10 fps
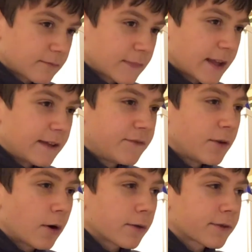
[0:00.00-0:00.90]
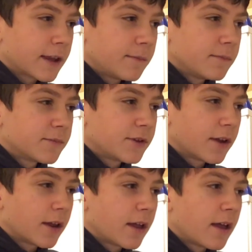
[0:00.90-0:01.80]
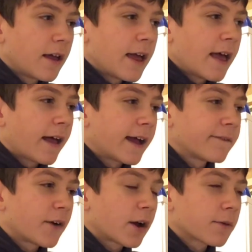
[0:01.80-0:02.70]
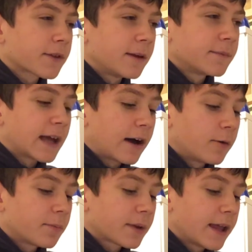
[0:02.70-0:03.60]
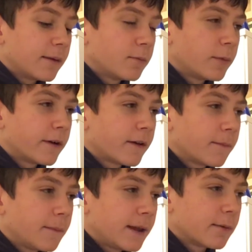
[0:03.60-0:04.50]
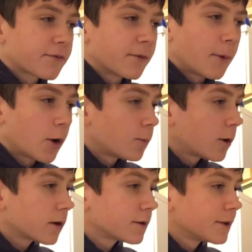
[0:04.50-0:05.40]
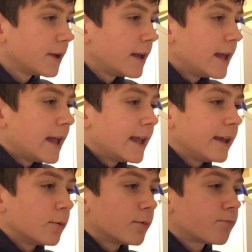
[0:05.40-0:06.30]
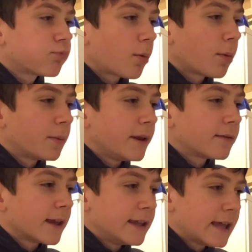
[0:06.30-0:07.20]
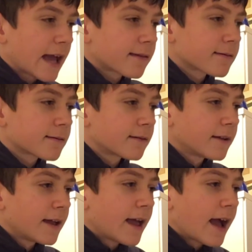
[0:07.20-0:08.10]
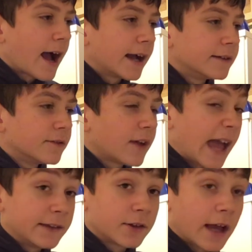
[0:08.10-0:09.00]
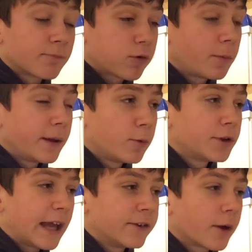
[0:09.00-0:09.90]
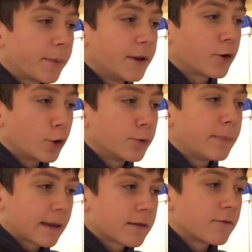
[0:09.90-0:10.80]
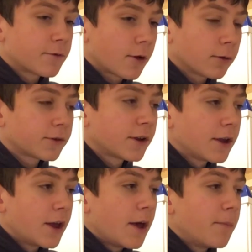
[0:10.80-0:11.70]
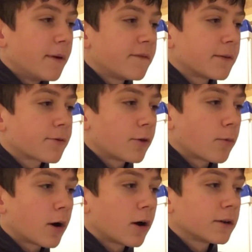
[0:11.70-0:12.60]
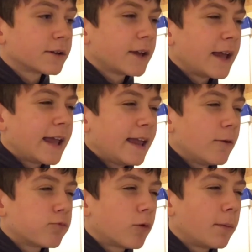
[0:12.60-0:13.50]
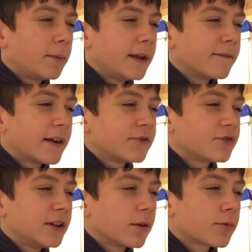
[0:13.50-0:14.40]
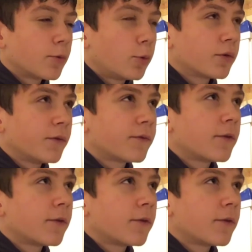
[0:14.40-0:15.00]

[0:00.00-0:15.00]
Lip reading: if you ask him to, if I ask him to help me with some homework, he would probably say yes, and probably would end up in a good, better result. But if it's too hard, he'll probably eventually just sort of,